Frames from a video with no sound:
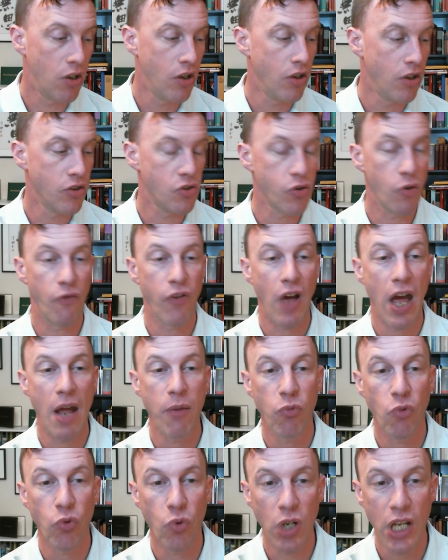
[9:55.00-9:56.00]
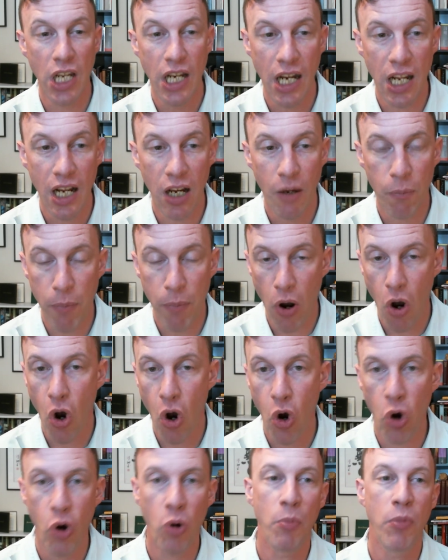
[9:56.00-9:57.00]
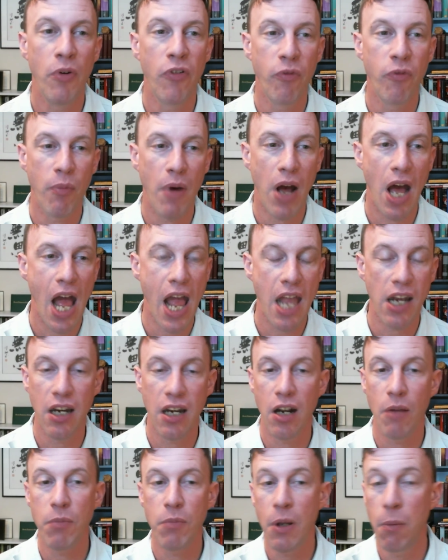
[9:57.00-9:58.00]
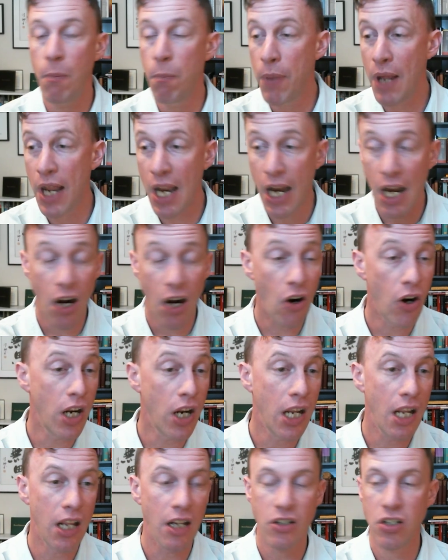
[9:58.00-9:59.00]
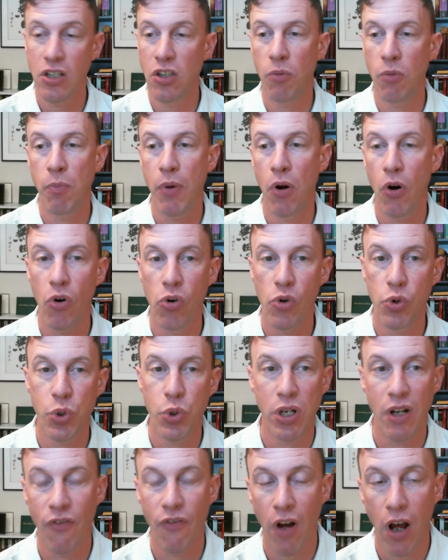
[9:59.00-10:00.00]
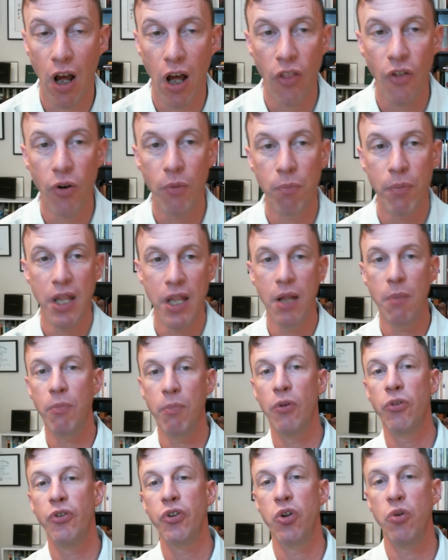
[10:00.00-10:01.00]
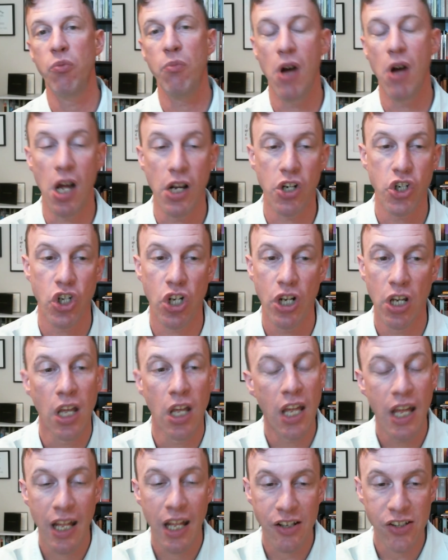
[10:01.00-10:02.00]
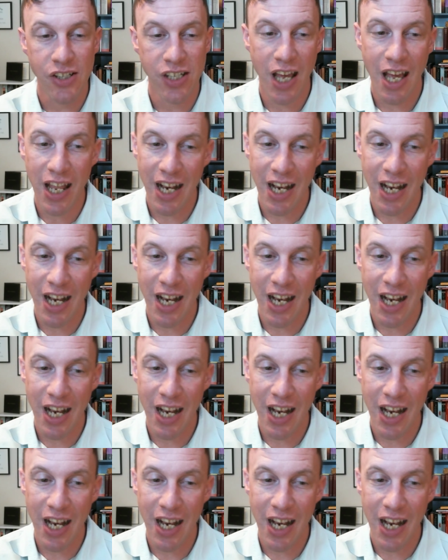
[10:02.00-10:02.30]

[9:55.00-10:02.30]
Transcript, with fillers: So if I'm reading a poem of mine and I'm comparing it to the poetry of other people too much, it's not